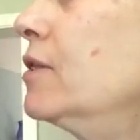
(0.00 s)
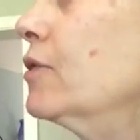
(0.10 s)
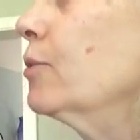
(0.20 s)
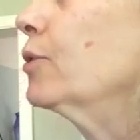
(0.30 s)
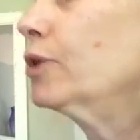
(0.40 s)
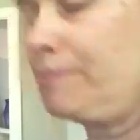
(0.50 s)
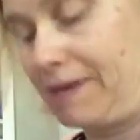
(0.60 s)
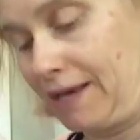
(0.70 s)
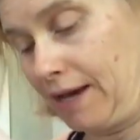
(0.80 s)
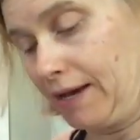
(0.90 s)
The word
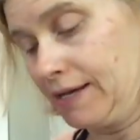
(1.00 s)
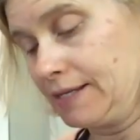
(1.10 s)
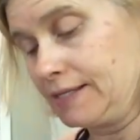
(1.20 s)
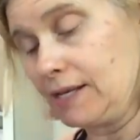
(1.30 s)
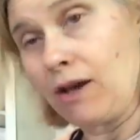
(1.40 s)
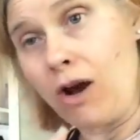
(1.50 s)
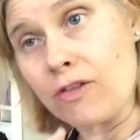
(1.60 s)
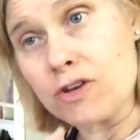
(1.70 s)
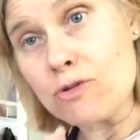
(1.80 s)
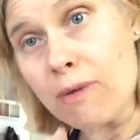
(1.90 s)
because,
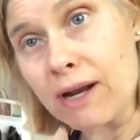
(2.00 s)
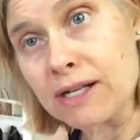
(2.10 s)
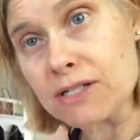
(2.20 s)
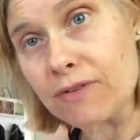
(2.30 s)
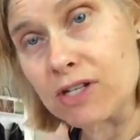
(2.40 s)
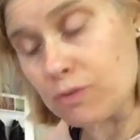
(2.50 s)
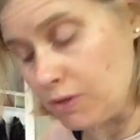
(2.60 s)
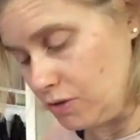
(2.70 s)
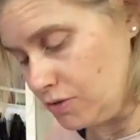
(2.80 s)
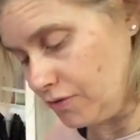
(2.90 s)
the mnemonic device we
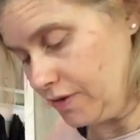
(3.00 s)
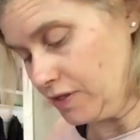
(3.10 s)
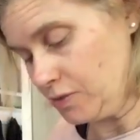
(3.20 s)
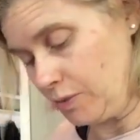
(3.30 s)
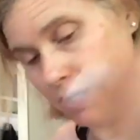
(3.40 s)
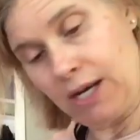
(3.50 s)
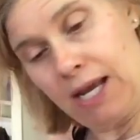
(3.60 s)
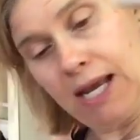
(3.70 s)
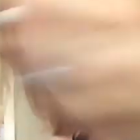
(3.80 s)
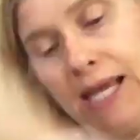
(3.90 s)
use for this one
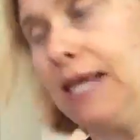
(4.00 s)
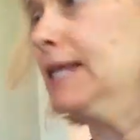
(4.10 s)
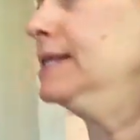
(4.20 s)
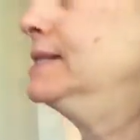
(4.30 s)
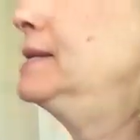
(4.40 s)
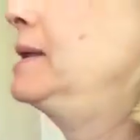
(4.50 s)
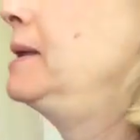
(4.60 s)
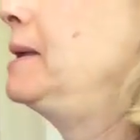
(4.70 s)
is